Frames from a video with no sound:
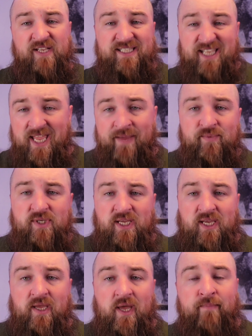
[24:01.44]
us
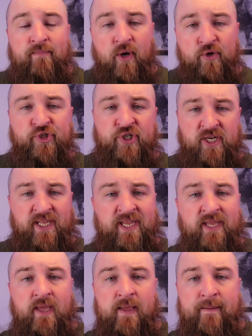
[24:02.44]
empty
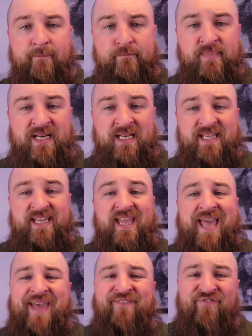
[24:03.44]
emotionally, mentally,
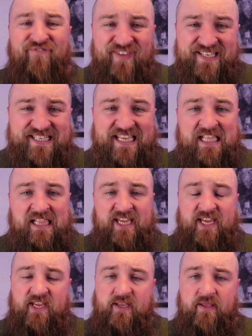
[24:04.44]
and
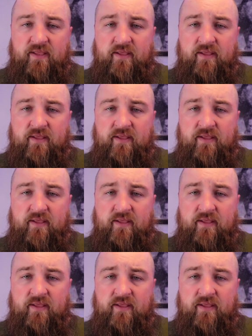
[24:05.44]
physically.